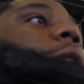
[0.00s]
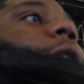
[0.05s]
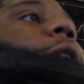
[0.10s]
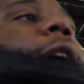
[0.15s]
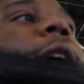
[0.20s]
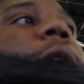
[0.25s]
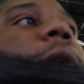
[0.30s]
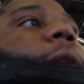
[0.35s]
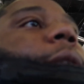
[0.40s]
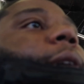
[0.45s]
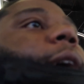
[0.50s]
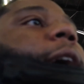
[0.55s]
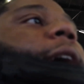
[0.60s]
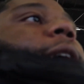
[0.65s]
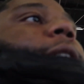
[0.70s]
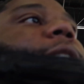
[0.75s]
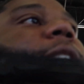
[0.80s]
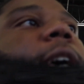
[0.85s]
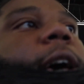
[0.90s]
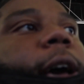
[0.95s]
they don't even
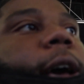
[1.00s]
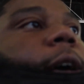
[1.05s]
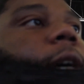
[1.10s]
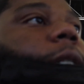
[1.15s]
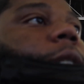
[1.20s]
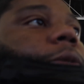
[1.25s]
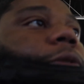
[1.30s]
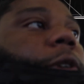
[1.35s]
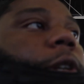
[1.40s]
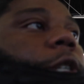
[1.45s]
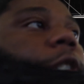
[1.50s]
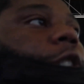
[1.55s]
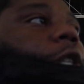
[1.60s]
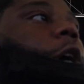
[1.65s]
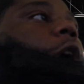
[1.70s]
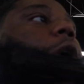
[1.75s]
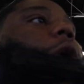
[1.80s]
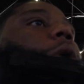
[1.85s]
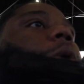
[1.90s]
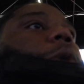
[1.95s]
have times for the
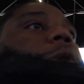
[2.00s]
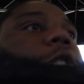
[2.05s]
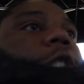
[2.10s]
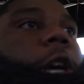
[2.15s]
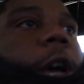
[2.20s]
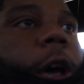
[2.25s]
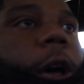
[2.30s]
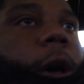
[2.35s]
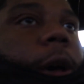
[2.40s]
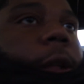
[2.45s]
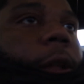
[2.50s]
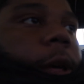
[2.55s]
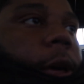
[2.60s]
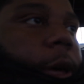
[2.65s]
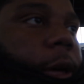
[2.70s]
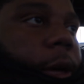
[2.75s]
shows, y'all.